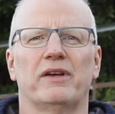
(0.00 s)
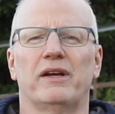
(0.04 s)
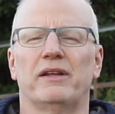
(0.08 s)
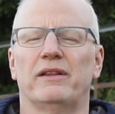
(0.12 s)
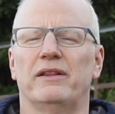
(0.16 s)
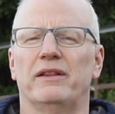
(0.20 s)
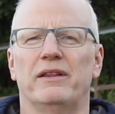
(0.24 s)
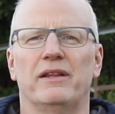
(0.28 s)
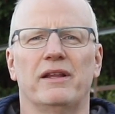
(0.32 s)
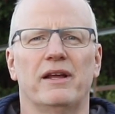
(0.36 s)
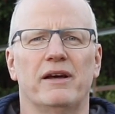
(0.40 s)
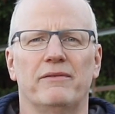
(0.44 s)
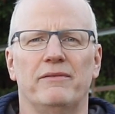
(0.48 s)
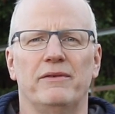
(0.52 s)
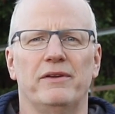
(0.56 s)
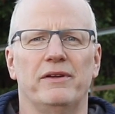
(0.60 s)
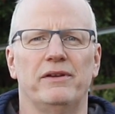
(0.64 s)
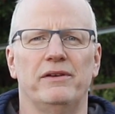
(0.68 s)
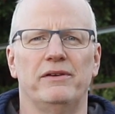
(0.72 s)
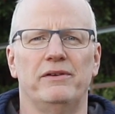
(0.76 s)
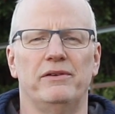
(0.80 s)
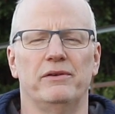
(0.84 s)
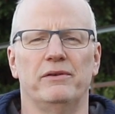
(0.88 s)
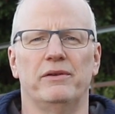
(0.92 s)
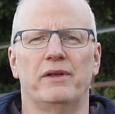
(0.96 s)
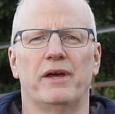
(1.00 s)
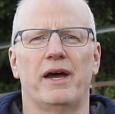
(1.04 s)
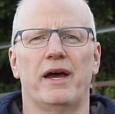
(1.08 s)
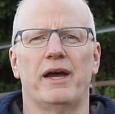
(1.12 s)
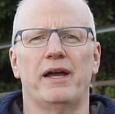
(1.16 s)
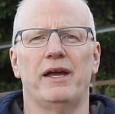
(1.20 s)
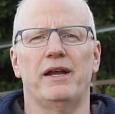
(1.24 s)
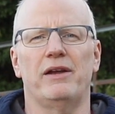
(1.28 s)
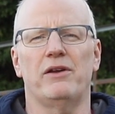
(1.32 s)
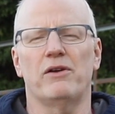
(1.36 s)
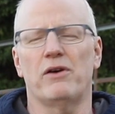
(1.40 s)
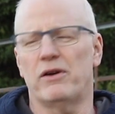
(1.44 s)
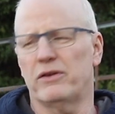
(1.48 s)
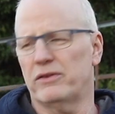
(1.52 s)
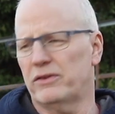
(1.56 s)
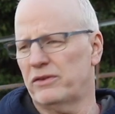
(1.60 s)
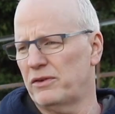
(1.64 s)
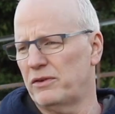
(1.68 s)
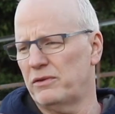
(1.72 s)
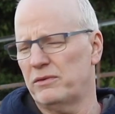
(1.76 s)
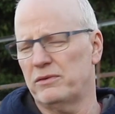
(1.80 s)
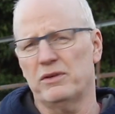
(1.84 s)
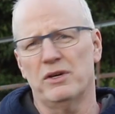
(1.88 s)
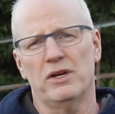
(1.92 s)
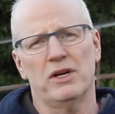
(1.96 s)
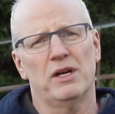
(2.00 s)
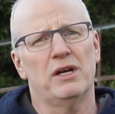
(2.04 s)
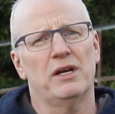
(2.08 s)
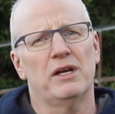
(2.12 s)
I'd love you to do that. And also,